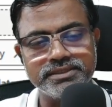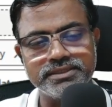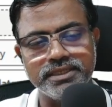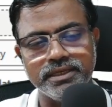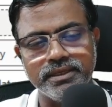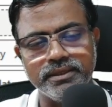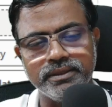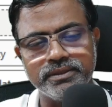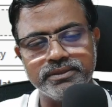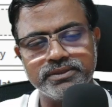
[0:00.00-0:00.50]

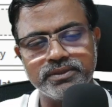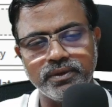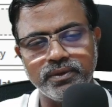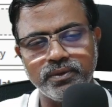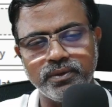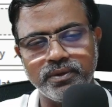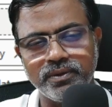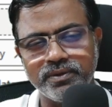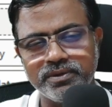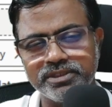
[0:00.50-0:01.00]

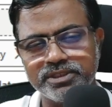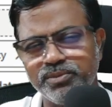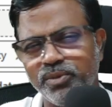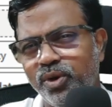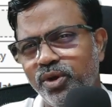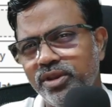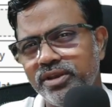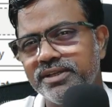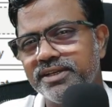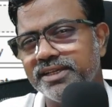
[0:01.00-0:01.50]
So
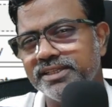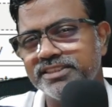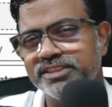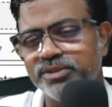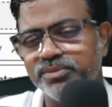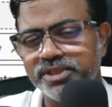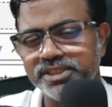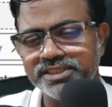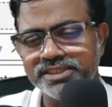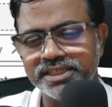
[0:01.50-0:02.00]
small
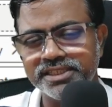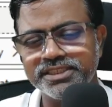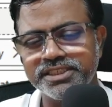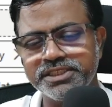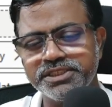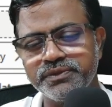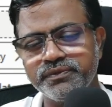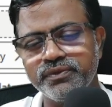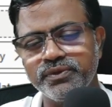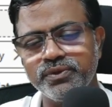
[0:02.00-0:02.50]

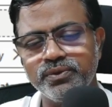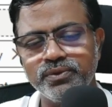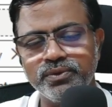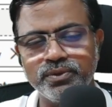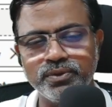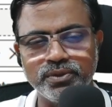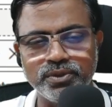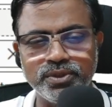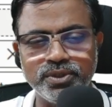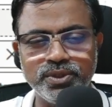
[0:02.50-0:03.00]
customizations if you
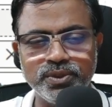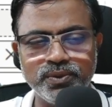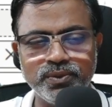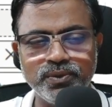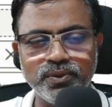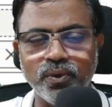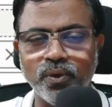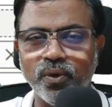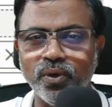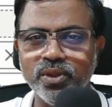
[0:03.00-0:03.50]
could
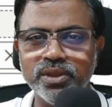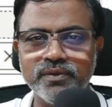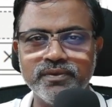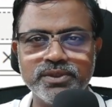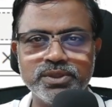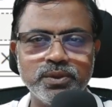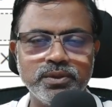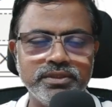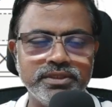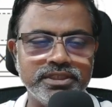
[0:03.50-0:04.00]
do on the
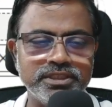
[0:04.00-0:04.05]
visual,